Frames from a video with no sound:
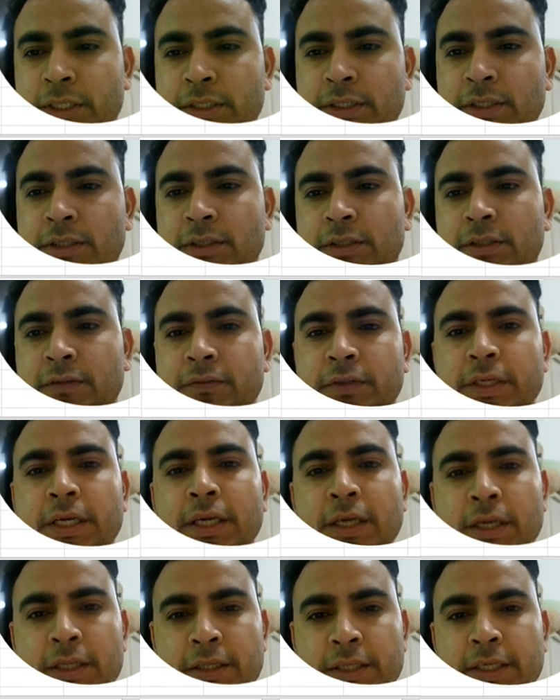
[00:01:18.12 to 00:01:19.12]
So there is another
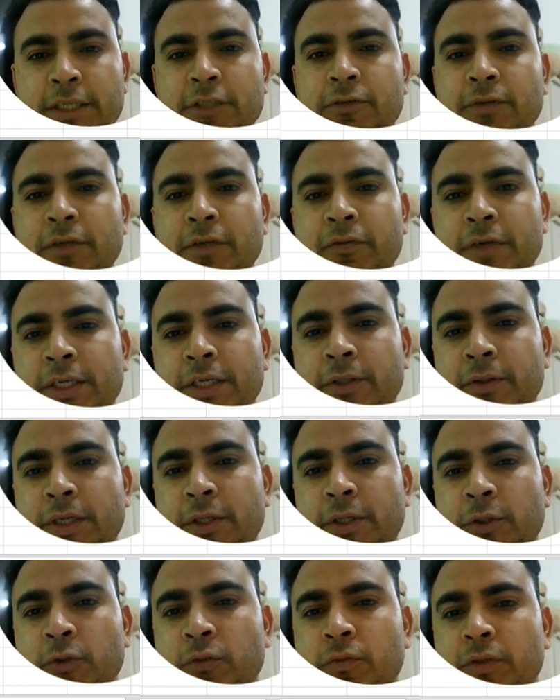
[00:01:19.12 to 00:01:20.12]
way. There is one way
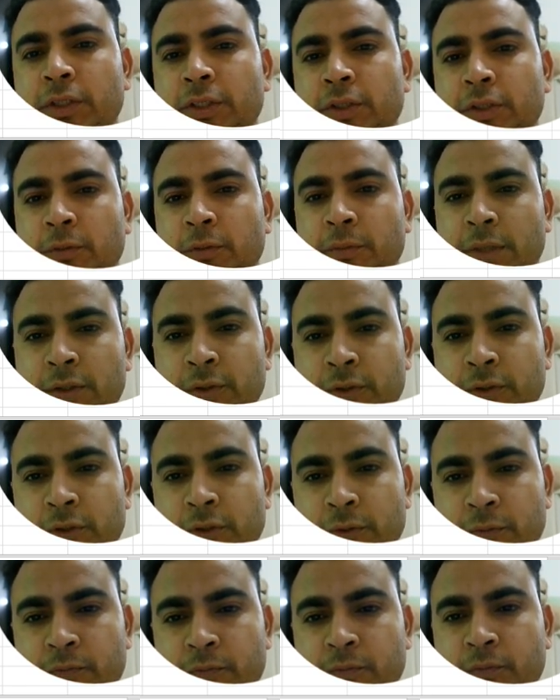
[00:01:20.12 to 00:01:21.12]
you can do with your
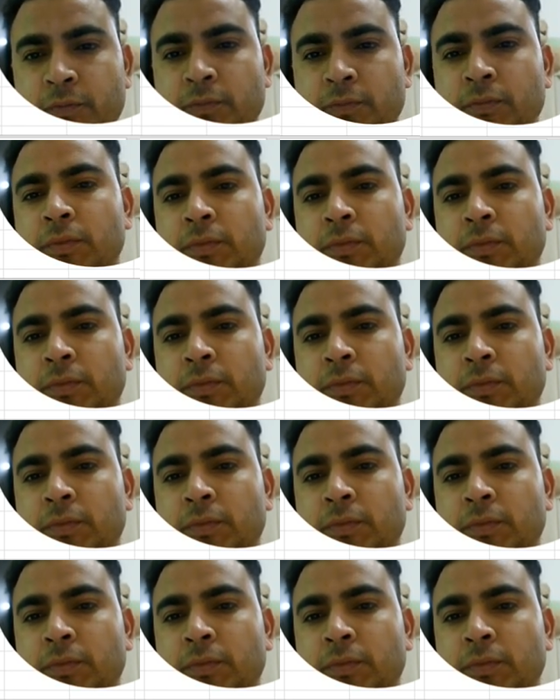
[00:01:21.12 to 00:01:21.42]
mouse.